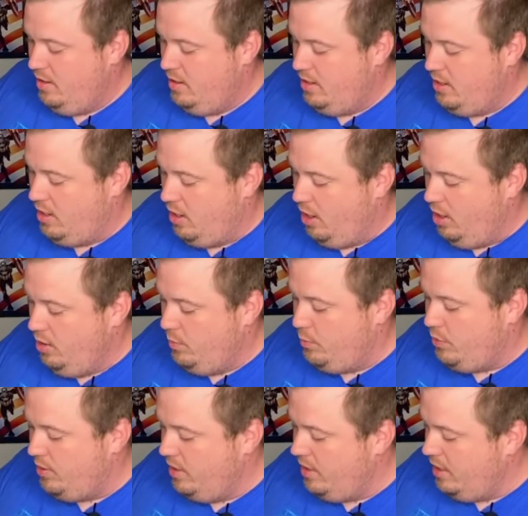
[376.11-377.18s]
an art
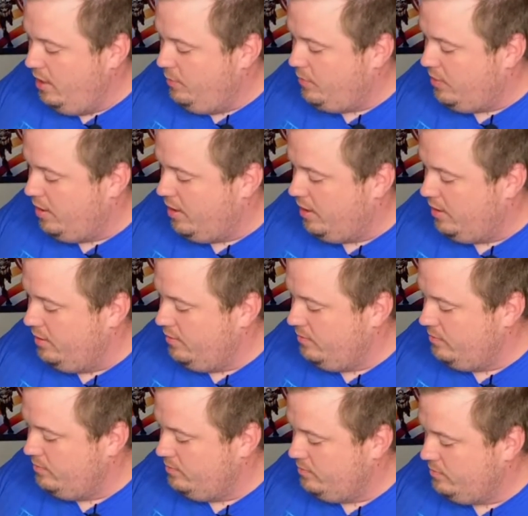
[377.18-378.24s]
print upgrade.
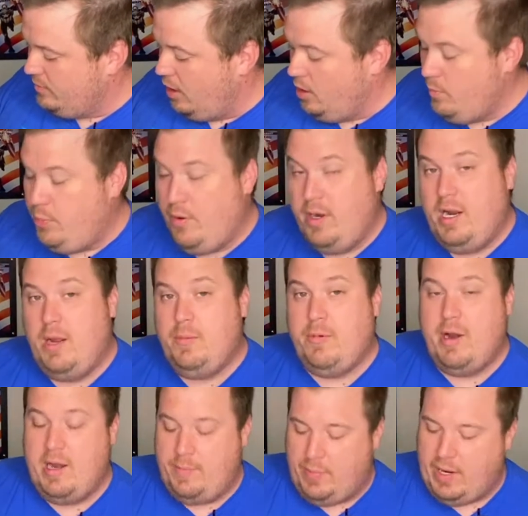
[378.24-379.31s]
Art print
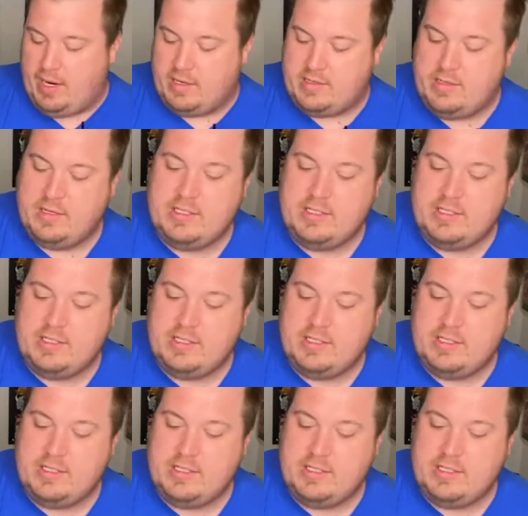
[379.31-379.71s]
upgrade box.